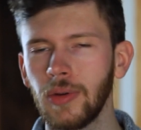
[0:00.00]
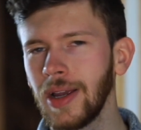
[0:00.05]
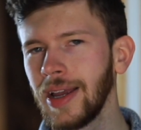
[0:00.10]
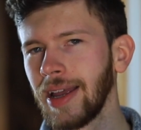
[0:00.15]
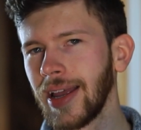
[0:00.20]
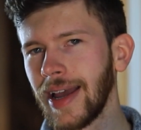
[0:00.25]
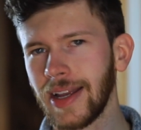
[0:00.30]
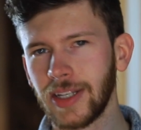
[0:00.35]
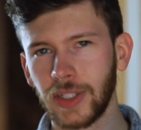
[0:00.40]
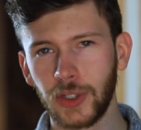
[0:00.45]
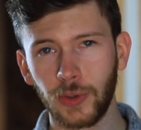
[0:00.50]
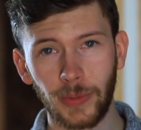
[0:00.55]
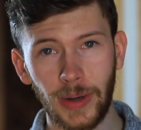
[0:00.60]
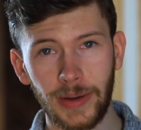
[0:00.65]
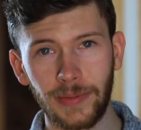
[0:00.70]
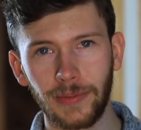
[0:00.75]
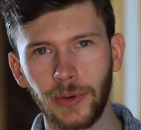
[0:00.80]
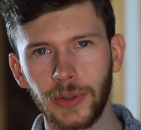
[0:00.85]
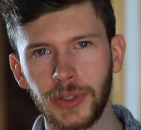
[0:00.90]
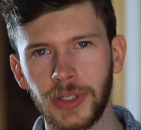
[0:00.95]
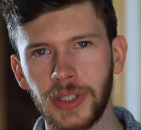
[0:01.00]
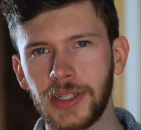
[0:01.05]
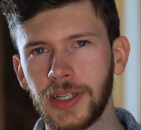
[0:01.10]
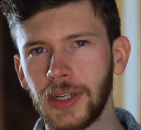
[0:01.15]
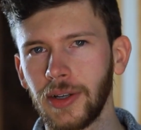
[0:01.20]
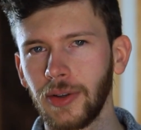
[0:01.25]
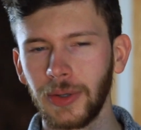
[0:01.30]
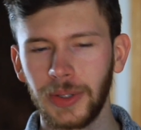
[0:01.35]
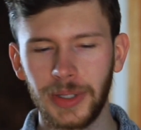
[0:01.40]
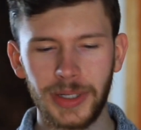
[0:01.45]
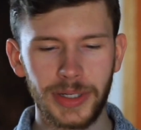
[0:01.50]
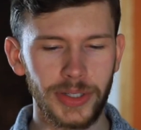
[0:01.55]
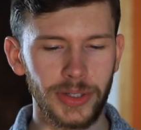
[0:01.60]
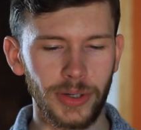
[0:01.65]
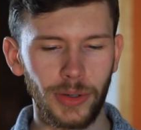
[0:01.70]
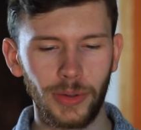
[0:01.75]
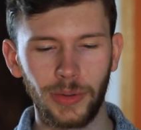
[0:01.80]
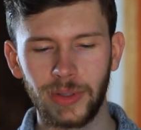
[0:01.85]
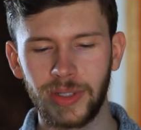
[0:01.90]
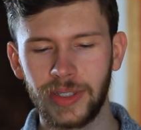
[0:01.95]
It has great versatility,
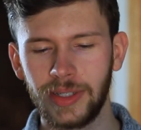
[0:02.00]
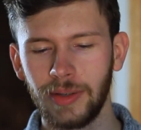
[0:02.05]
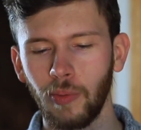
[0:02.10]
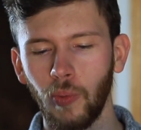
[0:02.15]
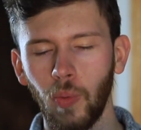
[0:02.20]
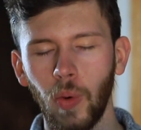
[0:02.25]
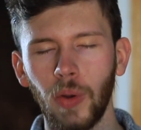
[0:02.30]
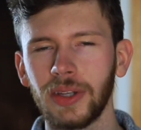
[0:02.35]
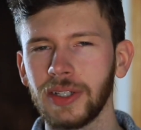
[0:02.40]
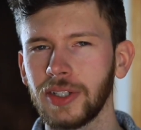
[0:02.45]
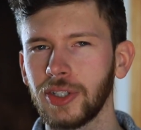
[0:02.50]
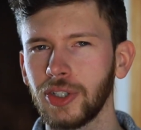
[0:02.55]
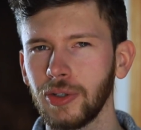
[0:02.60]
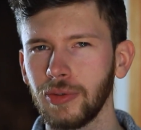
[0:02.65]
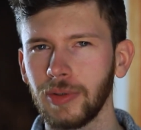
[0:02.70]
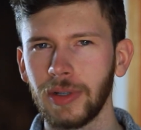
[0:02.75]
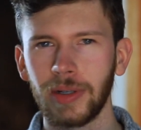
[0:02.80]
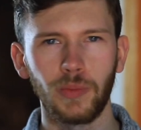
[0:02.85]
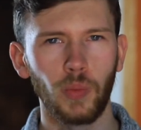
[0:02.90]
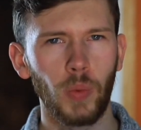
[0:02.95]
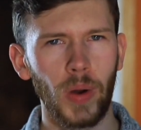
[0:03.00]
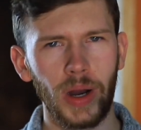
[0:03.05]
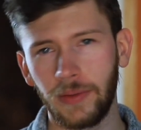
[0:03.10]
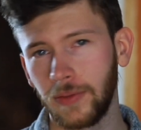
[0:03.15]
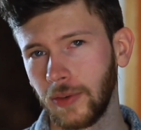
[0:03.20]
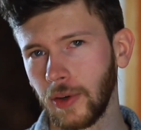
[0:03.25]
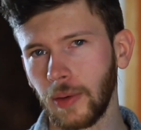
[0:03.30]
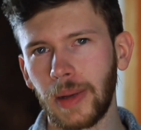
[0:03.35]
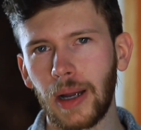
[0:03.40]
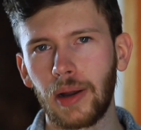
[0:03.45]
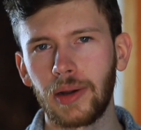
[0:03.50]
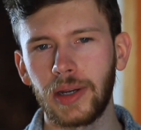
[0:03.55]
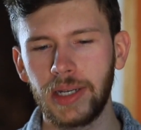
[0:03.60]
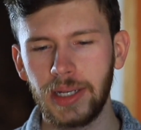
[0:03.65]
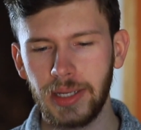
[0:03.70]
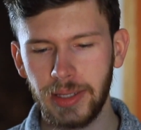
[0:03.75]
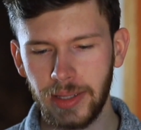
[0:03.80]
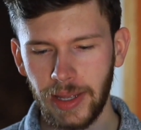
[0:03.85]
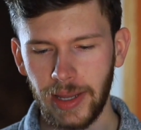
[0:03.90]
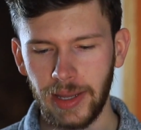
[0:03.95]
so it's one that you can wear for about
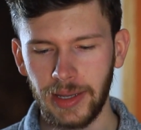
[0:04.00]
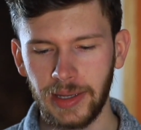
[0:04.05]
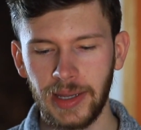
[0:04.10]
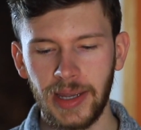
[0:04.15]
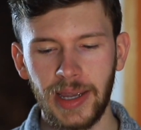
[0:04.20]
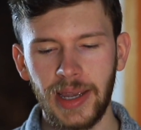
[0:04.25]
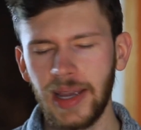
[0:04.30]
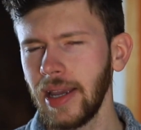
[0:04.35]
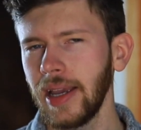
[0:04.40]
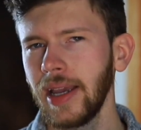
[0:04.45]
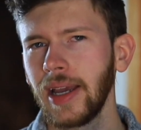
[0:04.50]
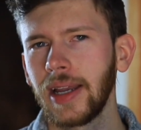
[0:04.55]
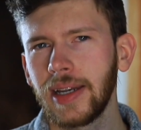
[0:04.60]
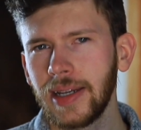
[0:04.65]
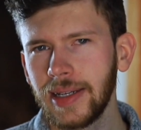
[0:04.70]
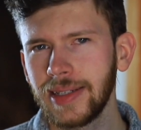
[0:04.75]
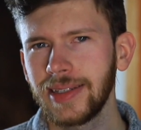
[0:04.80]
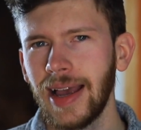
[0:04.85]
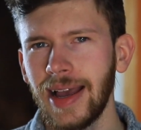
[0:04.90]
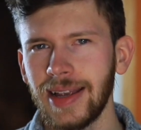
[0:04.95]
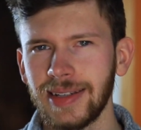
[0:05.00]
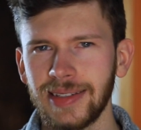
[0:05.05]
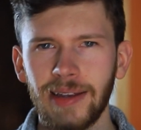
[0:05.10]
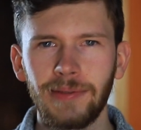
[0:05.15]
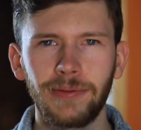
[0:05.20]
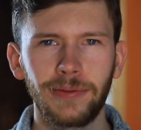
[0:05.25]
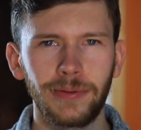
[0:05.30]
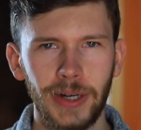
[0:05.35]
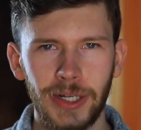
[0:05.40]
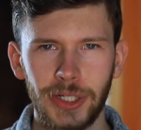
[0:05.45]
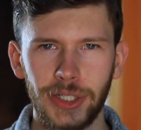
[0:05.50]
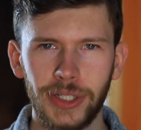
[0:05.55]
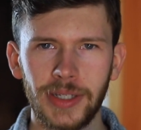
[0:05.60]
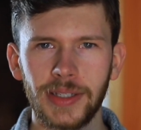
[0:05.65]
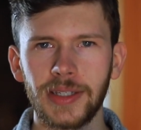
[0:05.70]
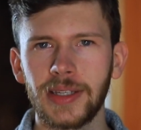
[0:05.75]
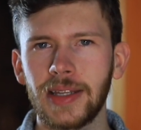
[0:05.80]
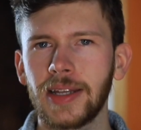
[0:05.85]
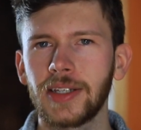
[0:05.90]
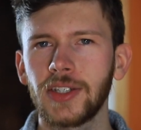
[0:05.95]
anything, and it has that
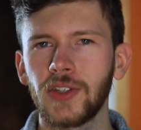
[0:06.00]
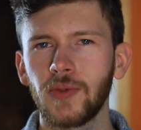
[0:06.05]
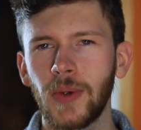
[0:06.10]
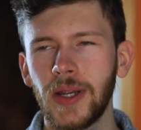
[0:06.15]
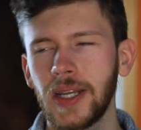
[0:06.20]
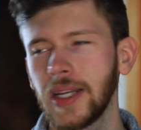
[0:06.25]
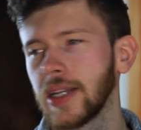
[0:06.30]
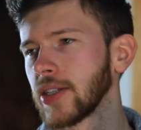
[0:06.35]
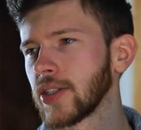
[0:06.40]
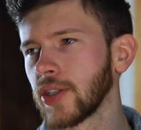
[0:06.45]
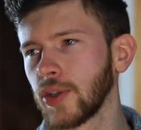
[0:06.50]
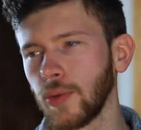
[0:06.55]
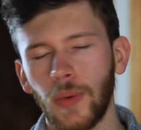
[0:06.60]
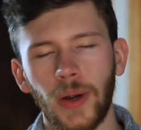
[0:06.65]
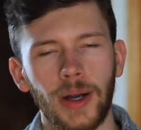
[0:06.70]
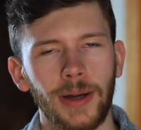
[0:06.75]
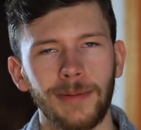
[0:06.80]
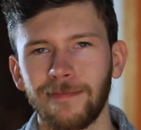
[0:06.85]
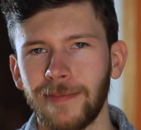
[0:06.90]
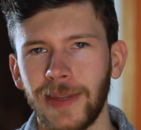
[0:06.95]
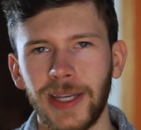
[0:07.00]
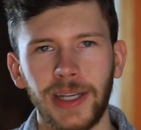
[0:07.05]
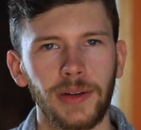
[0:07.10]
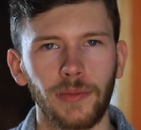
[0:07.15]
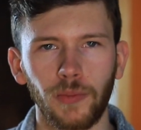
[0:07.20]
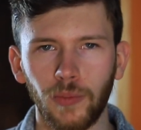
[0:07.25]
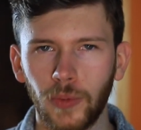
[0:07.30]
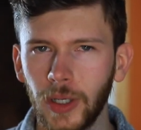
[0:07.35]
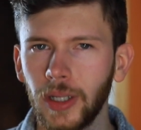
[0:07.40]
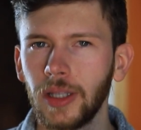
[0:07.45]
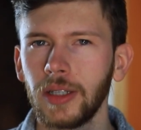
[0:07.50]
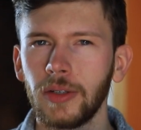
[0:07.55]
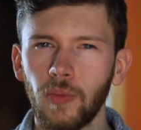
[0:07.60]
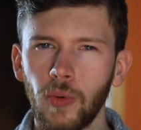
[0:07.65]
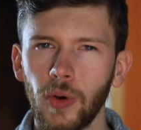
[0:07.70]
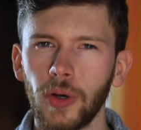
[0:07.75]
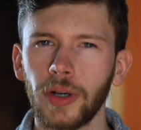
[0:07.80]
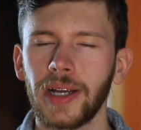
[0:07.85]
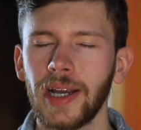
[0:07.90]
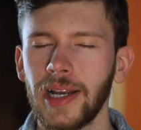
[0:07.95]
freshness and that sweetness to where it can really
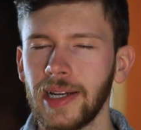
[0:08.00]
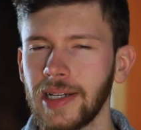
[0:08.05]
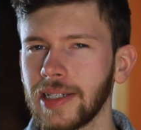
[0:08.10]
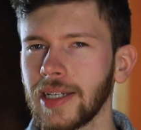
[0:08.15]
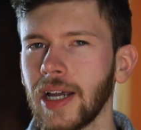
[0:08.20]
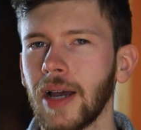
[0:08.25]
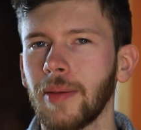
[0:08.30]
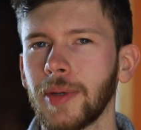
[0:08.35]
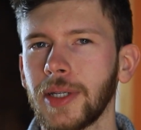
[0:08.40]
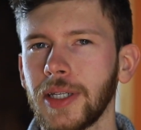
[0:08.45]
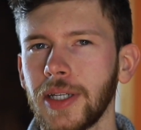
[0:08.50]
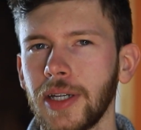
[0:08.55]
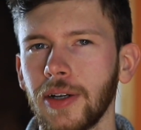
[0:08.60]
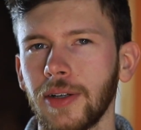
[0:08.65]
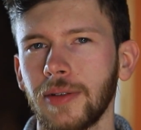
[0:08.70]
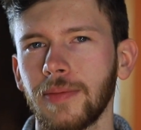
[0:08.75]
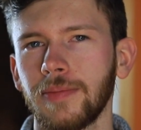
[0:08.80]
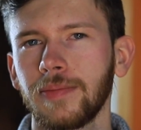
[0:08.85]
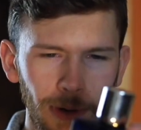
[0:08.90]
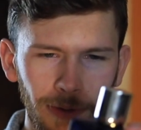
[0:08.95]
work any time of year.